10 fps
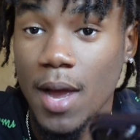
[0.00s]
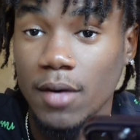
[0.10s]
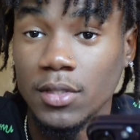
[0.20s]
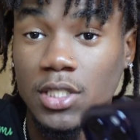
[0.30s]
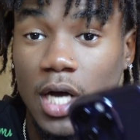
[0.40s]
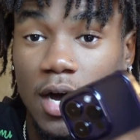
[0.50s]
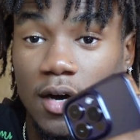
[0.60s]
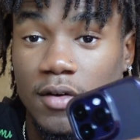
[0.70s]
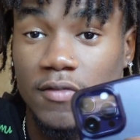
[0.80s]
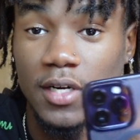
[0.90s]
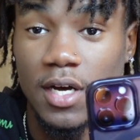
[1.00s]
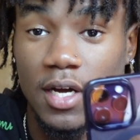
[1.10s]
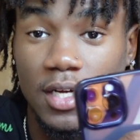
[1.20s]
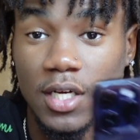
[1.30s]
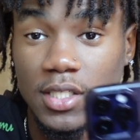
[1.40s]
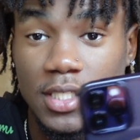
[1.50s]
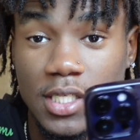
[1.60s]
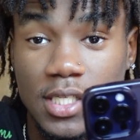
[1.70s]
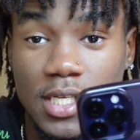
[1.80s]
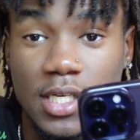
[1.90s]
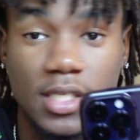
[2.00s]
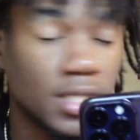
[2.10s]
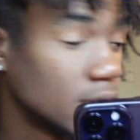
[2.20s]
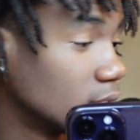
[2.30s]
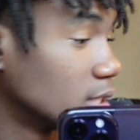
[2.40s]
back with y'all for the closing details.